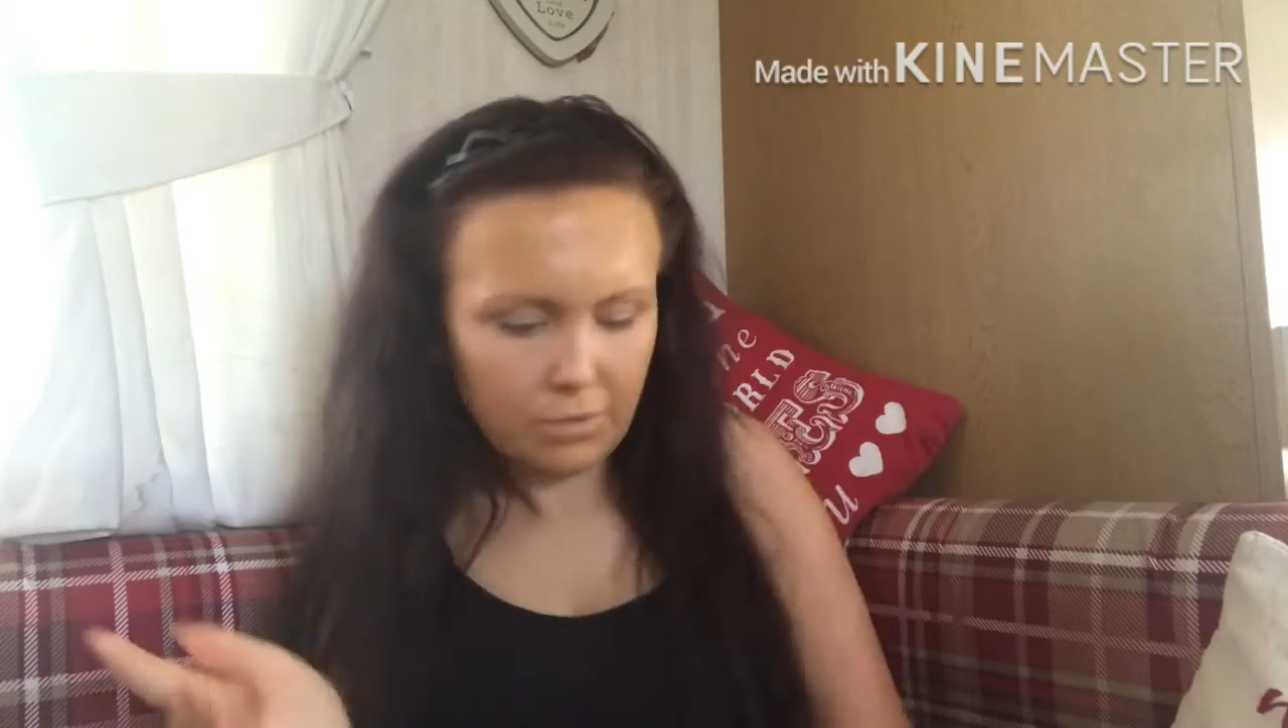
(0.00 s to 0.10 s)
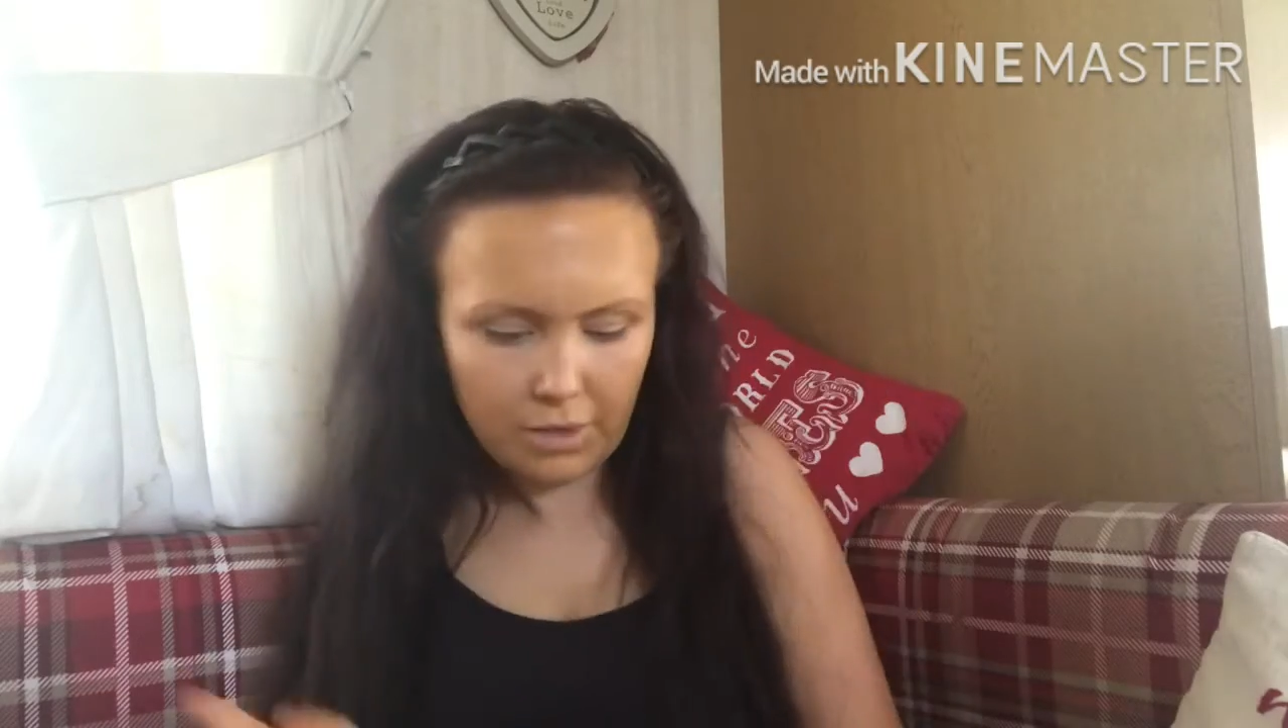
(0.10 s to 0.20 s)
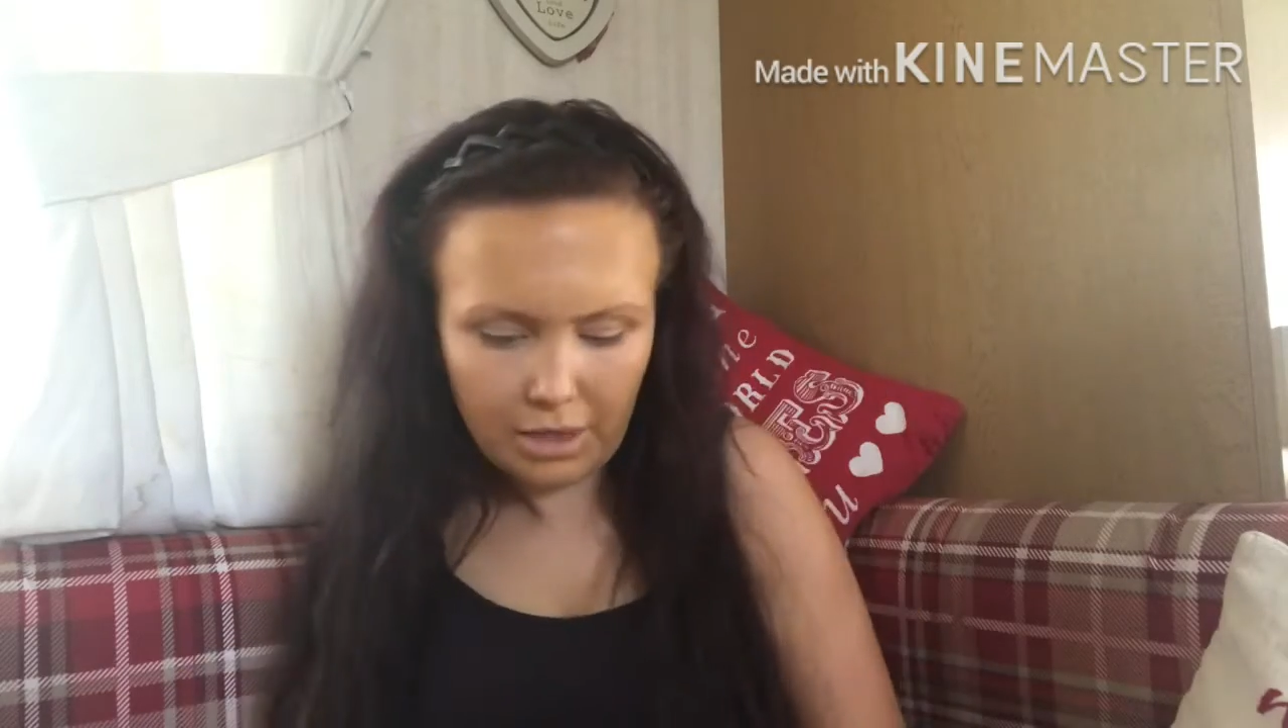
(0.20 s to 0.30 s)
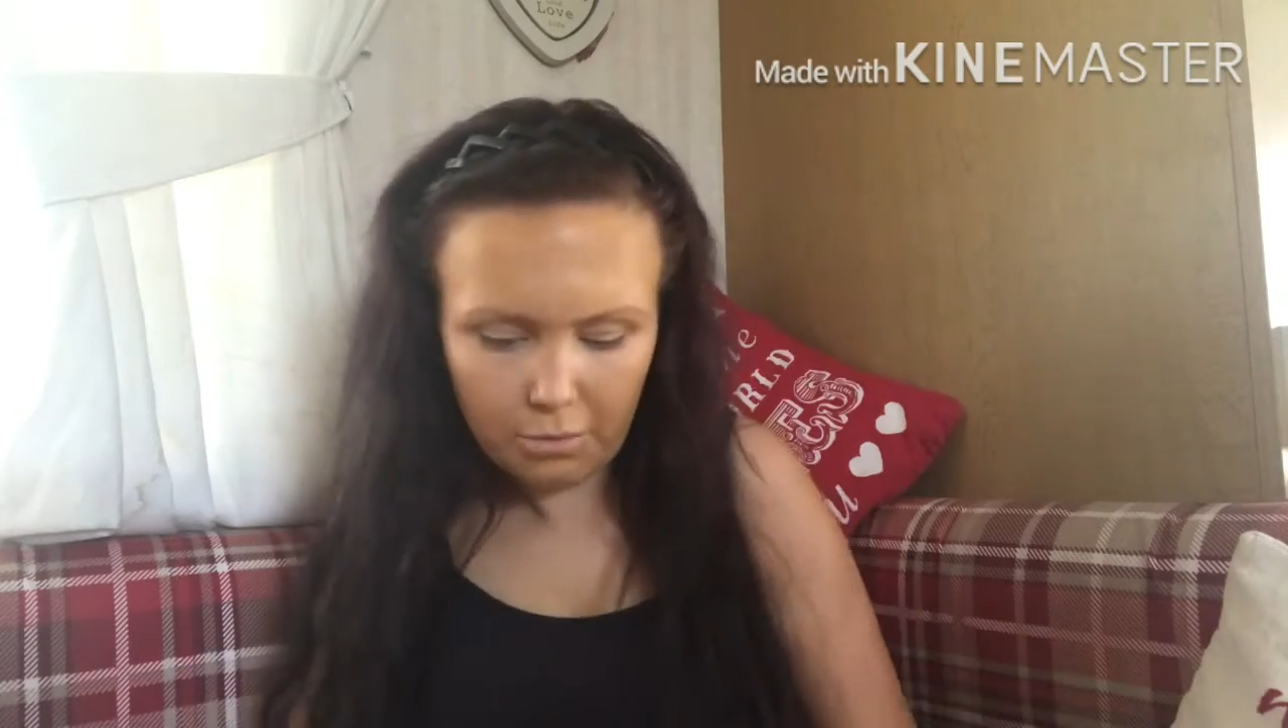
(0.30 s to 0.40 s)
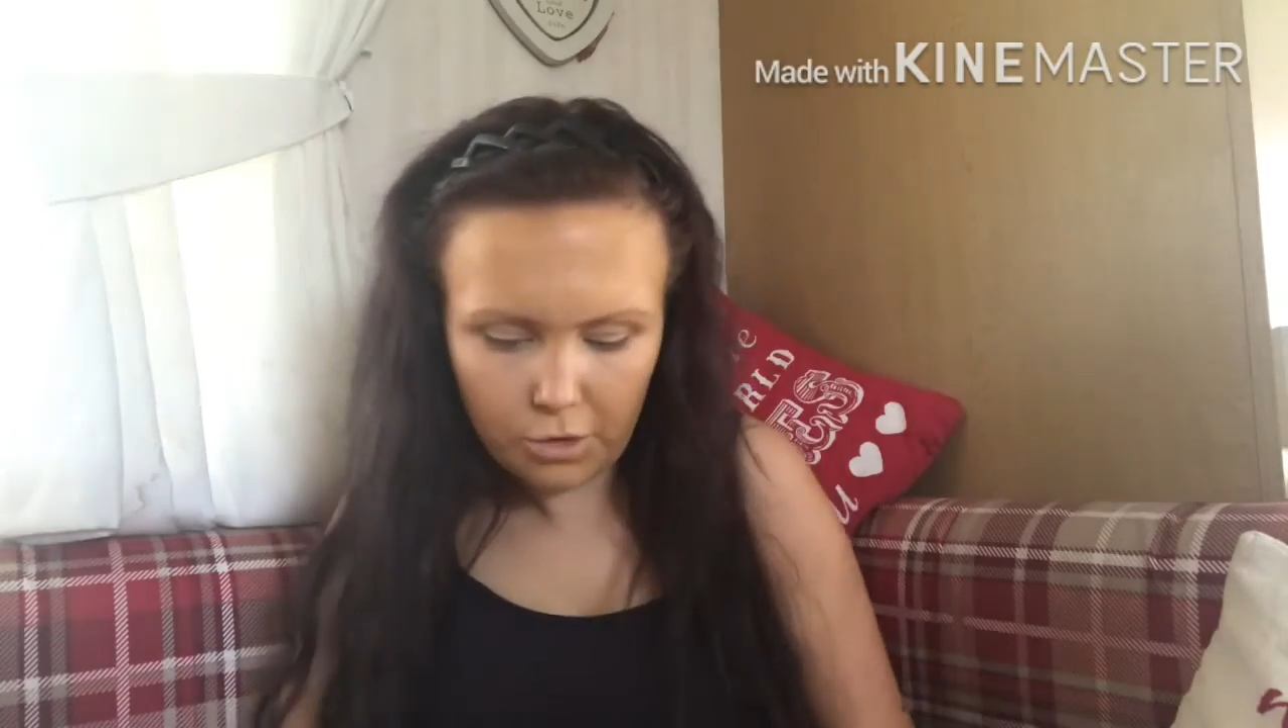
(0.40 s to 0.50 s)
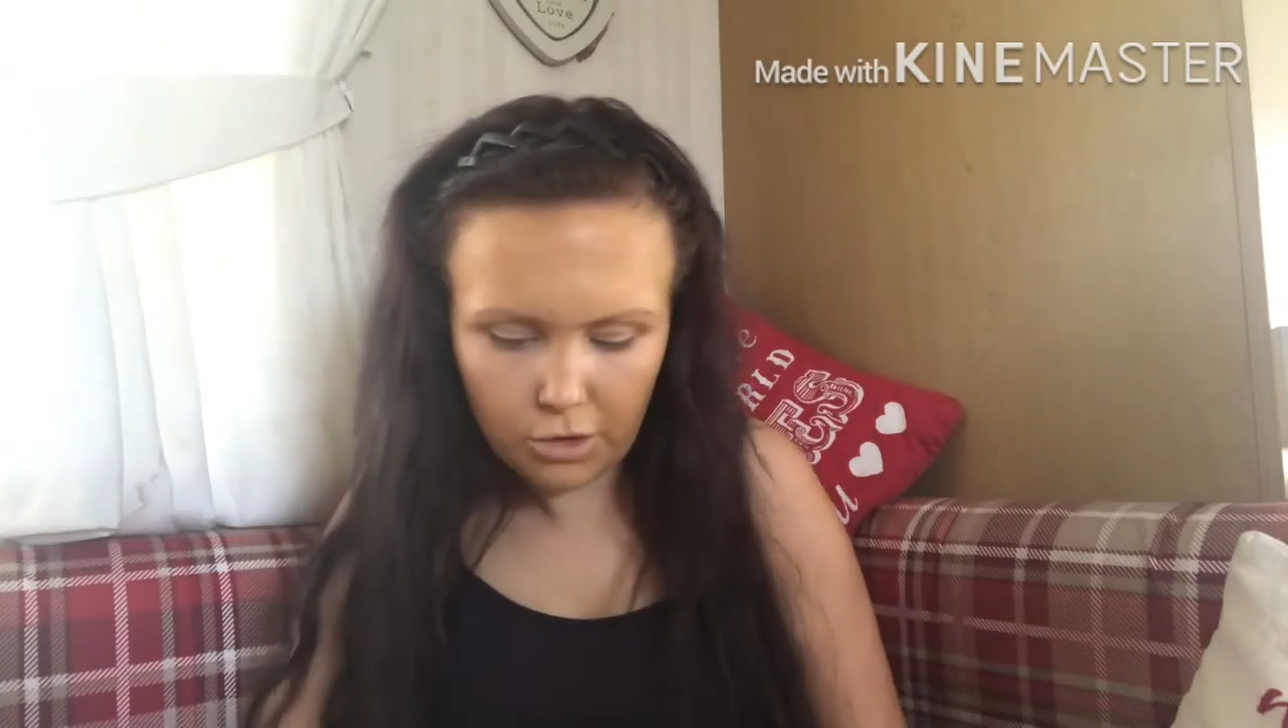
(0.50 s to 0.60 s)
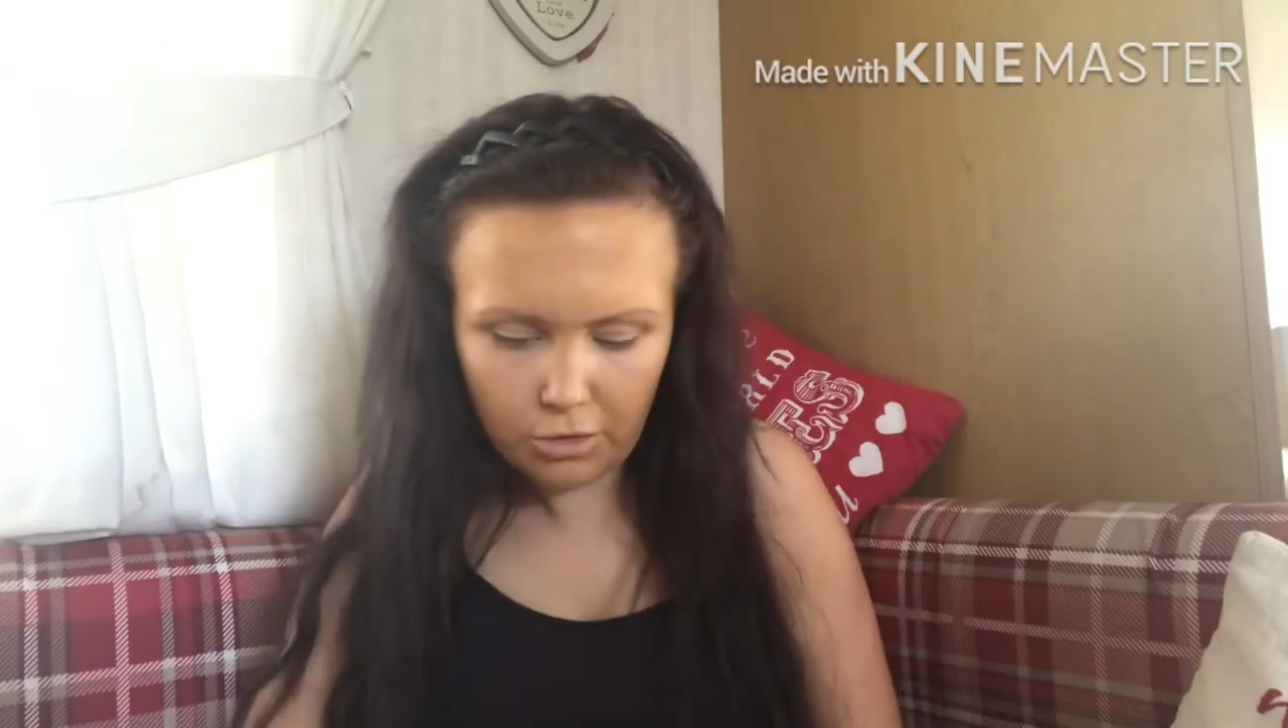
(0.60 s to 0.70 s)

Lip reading: and I'm just